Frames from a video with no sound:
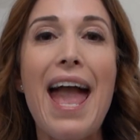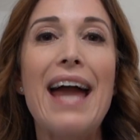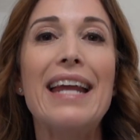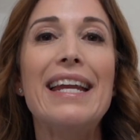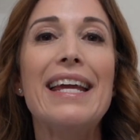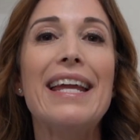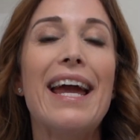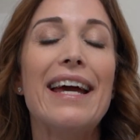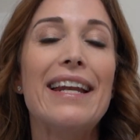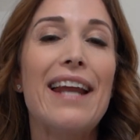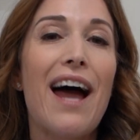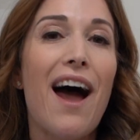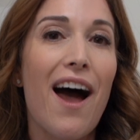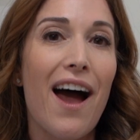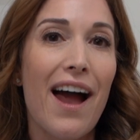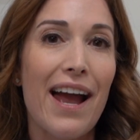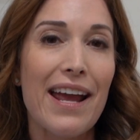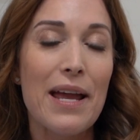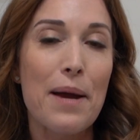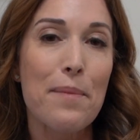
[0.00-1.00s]
And again,
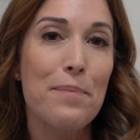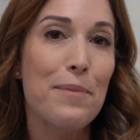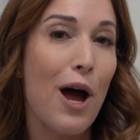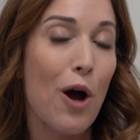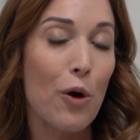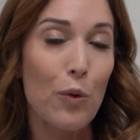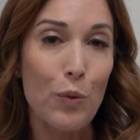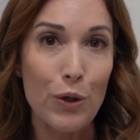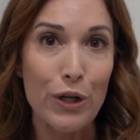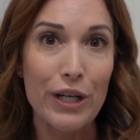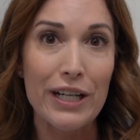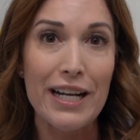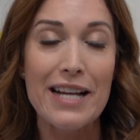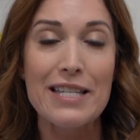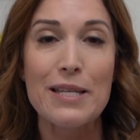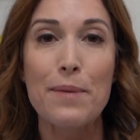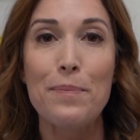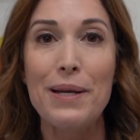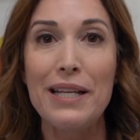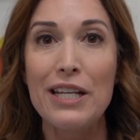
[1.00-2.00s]
I am not worried
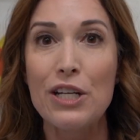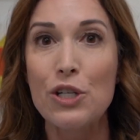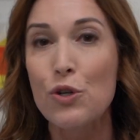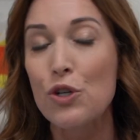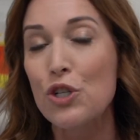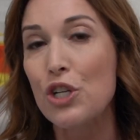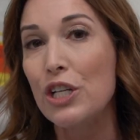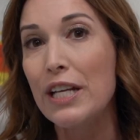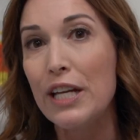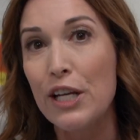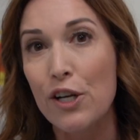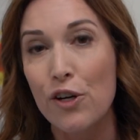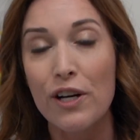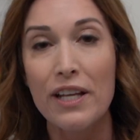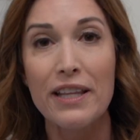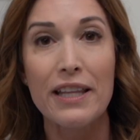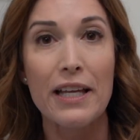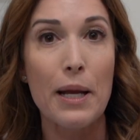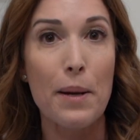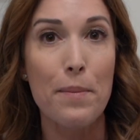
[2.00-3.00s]
as a pediatrician here
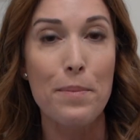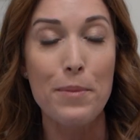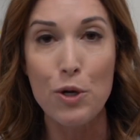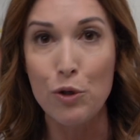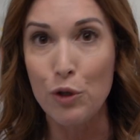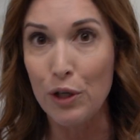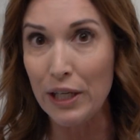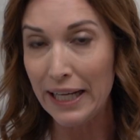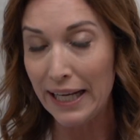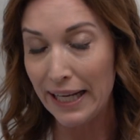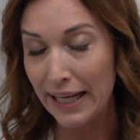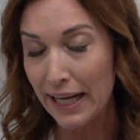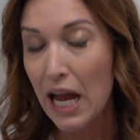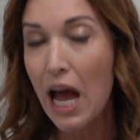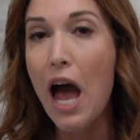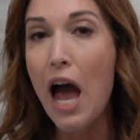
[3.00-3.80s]
in the community.